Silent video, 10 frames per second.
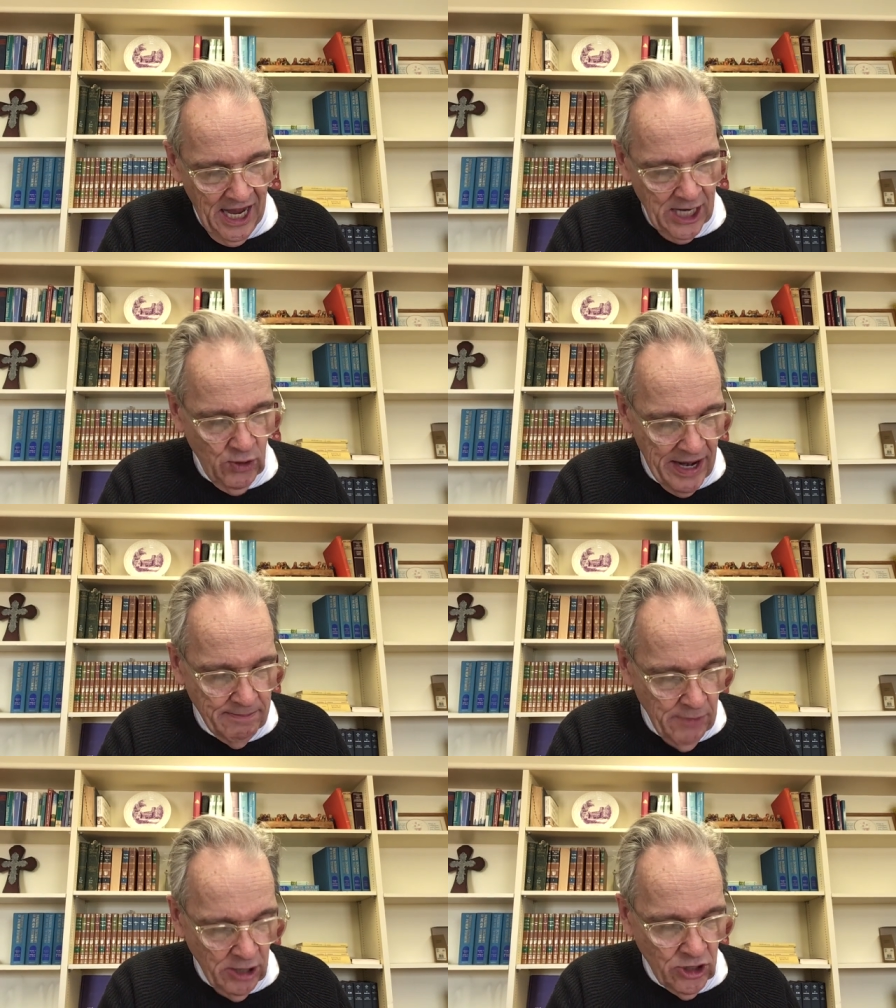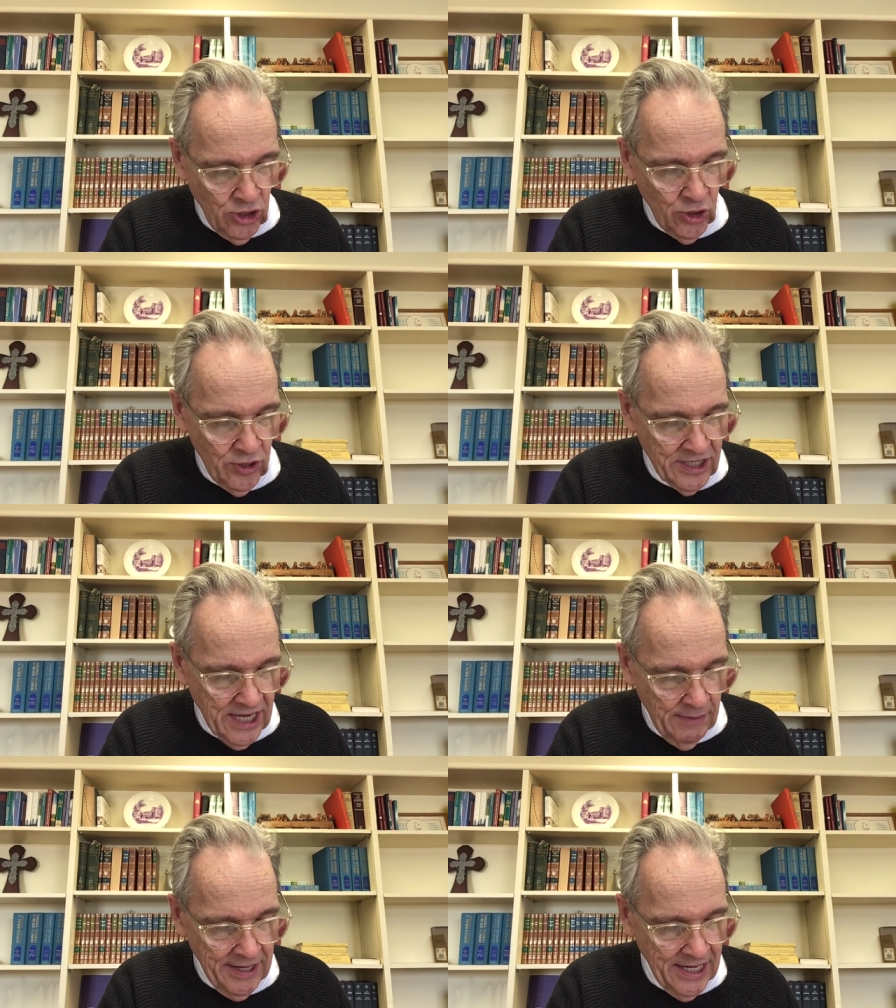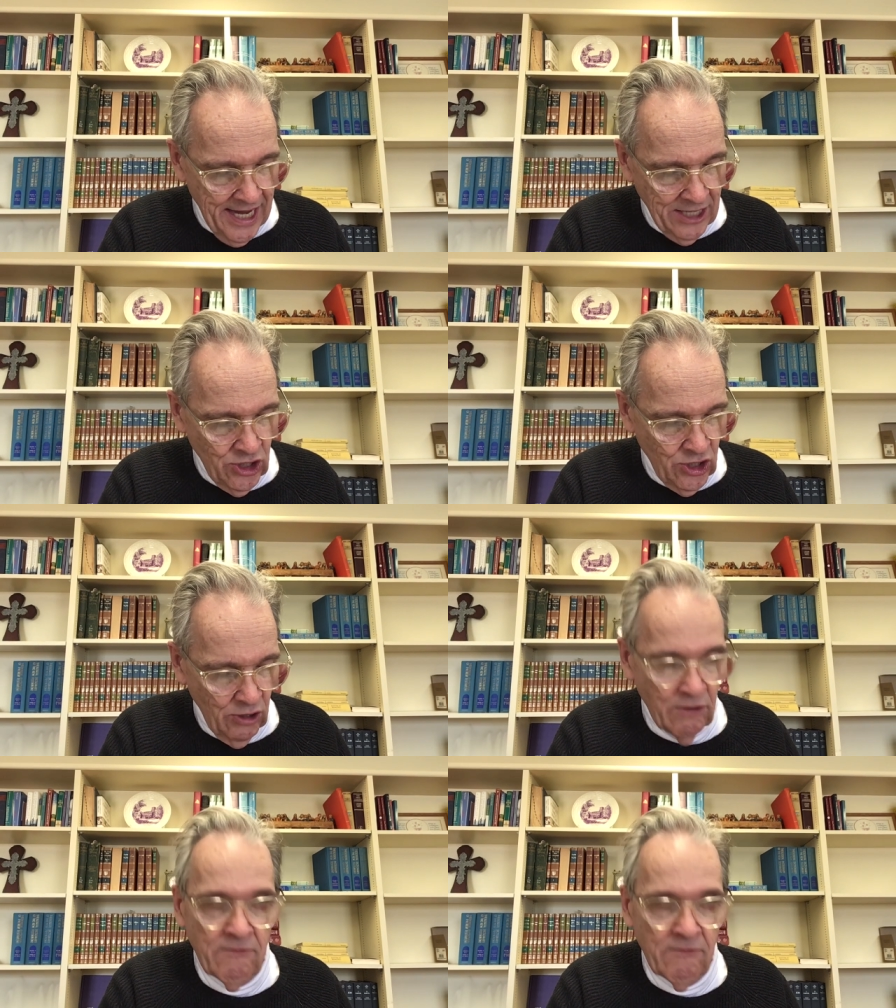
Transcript: "A great multitude is coming against you